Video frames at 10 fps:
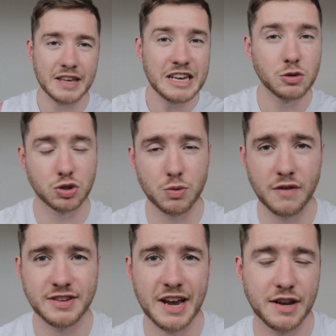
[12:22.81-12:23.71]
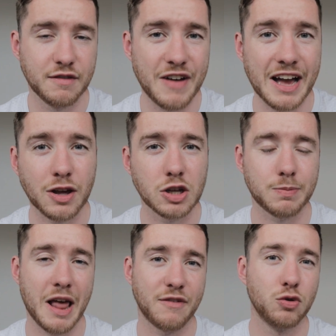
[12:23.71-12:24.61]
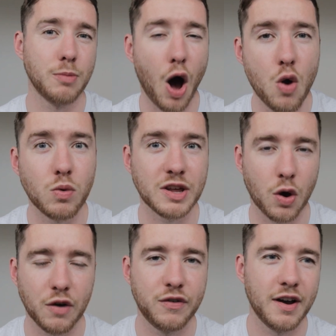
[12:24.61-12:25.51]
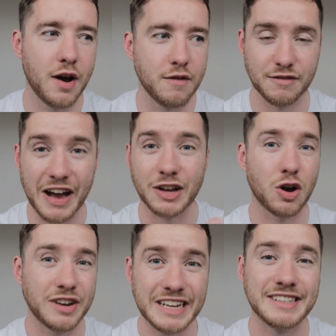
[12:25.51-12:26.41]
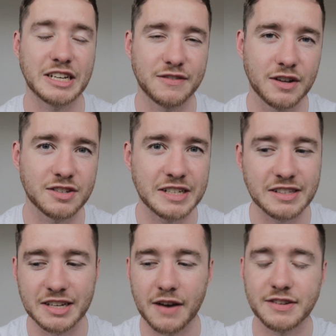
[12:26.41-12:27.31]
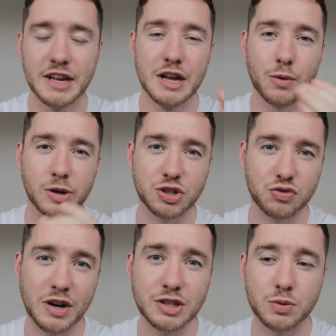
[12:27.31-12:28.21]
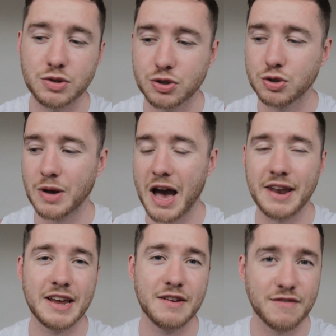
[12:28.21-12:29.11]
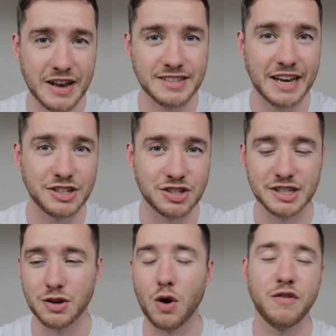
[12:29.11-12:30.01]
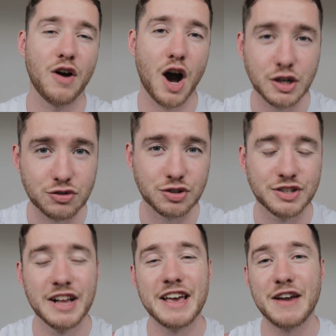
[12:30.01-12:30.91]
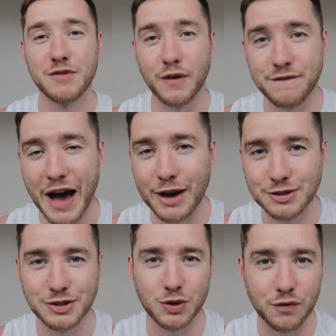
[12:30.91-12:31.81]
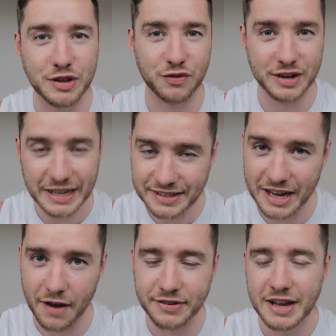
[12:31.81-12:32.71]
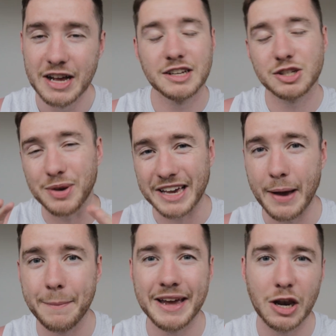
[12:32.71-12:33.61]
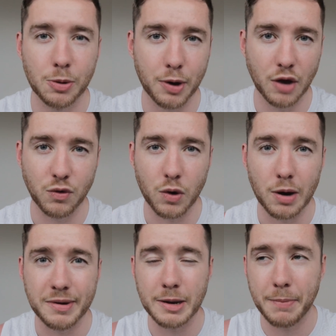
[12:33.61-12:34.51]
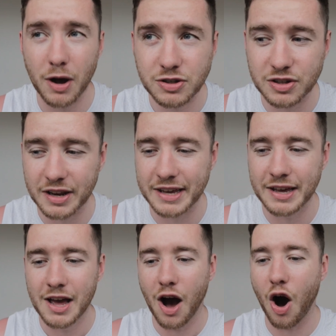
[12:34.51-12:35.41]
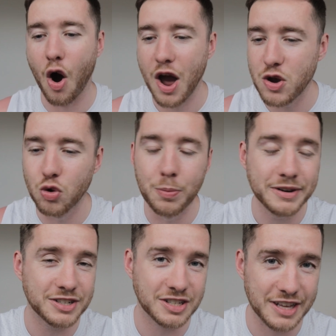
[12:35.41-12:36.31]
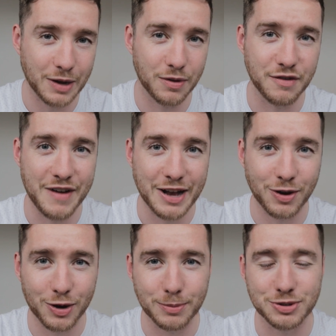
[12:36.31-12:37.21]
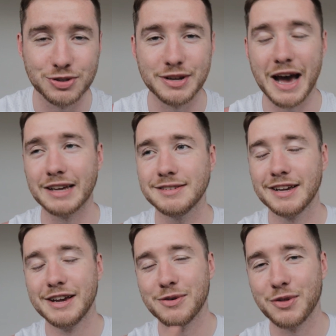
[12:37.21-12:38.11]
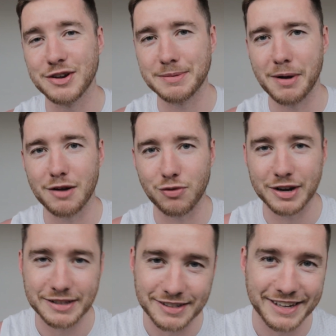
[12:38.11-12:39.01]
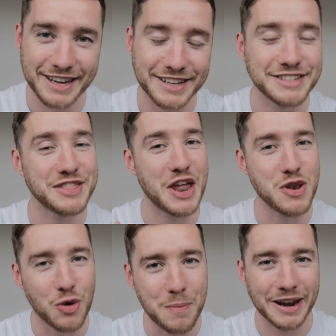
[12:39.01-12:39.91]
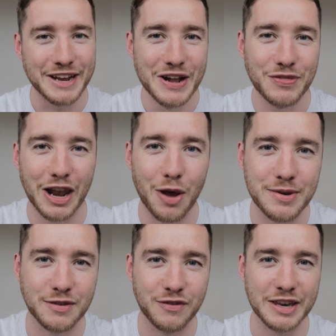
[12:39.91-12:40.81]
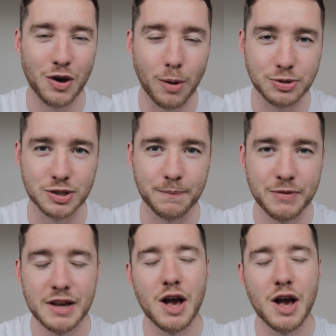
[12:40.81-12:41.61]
It is also worth saying that Vanguard's platform only offer Vanguard index funds and ETFs, whereas Trading212 and InvestEngine offer hundreds, if not thousands, of different ETFs, so it can be a little bit overwhelming. Personally, I normally just stick with the Vanguard option as, although it's a bit ironic to say this, they're normally the lowest fee option.